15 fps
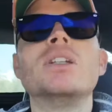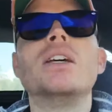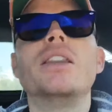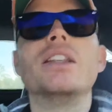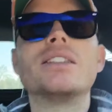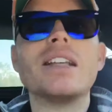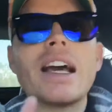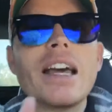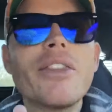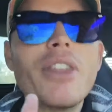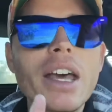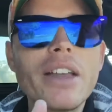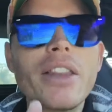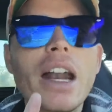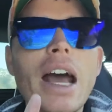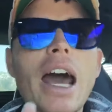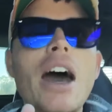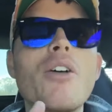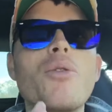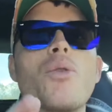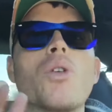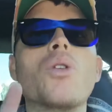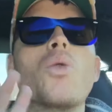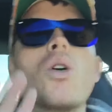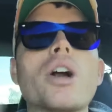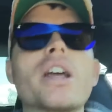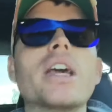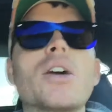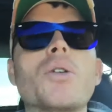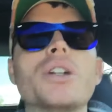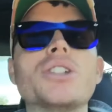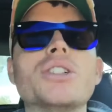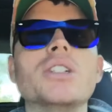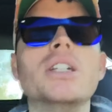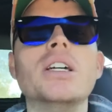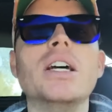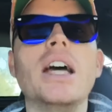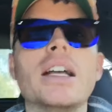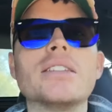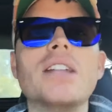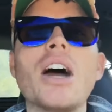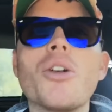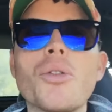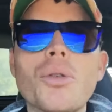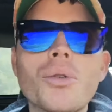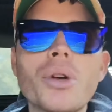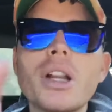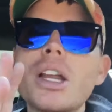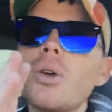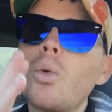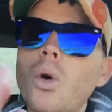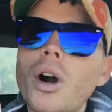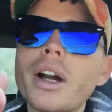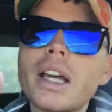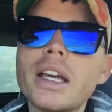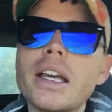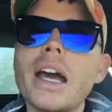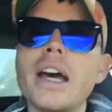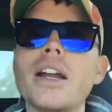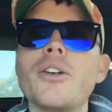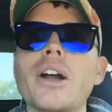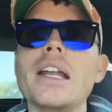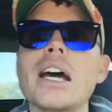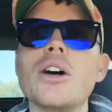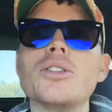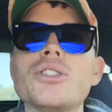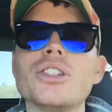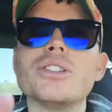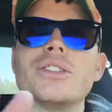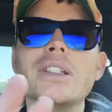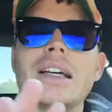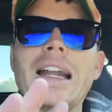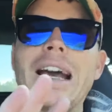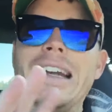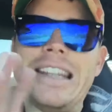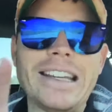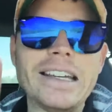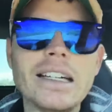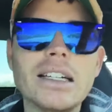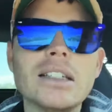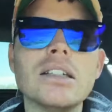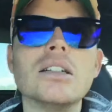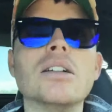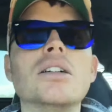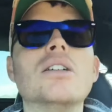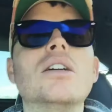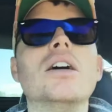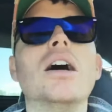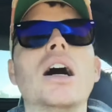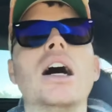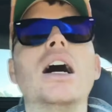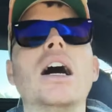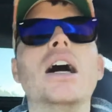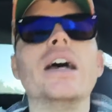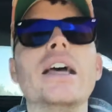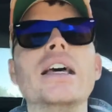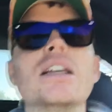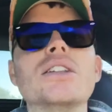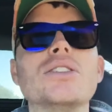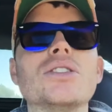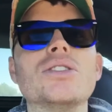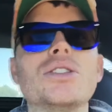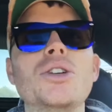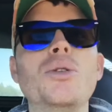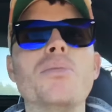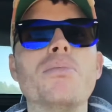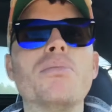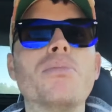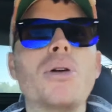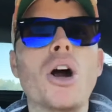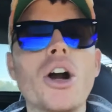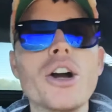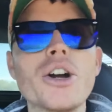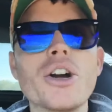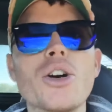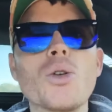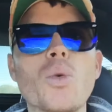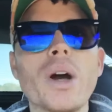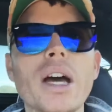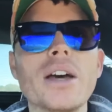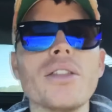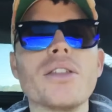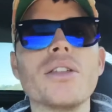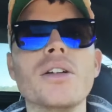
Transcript: The second thing that I have working, which it's not really working yet right now, it's just an idea, is to partner with